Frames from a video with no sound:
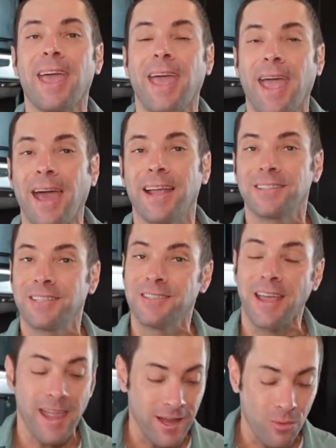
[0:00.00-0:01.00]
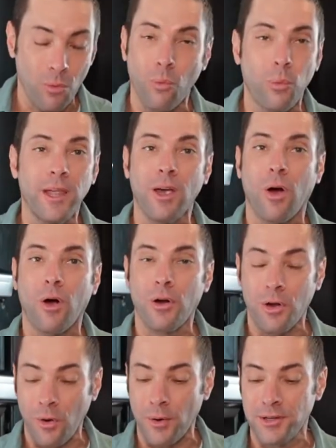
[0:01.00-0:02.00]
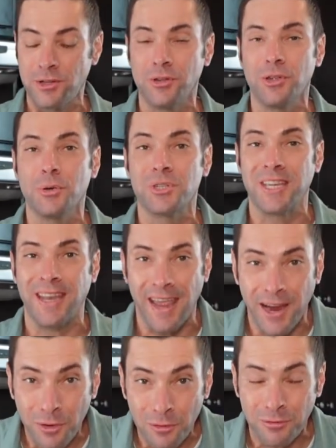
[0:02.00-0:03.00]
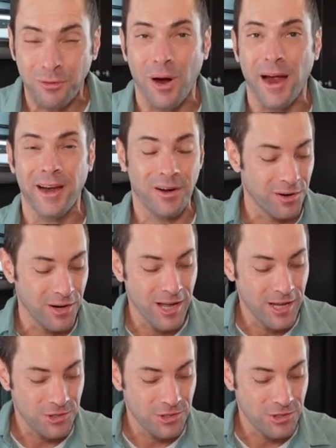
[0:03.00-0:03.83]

And today we are going to use an air fryer